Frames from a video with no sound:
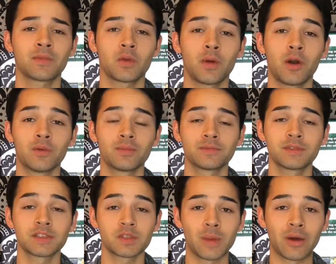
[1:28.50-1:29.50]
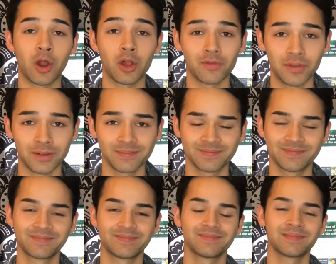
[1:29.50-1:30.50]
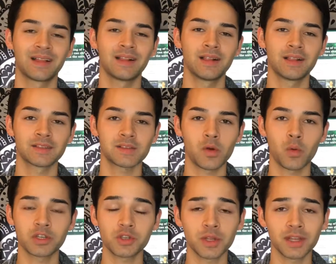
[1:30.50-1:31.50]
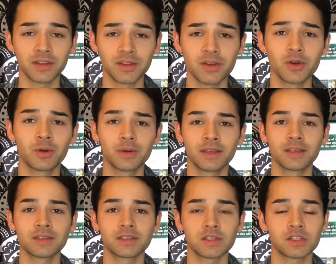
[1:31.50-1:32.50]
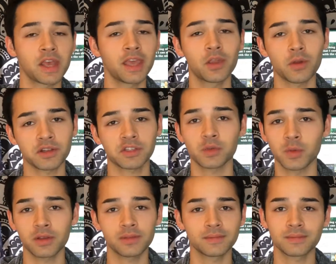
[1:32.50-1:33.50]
Well, just about all of it. So what you need to do is just take your instrument,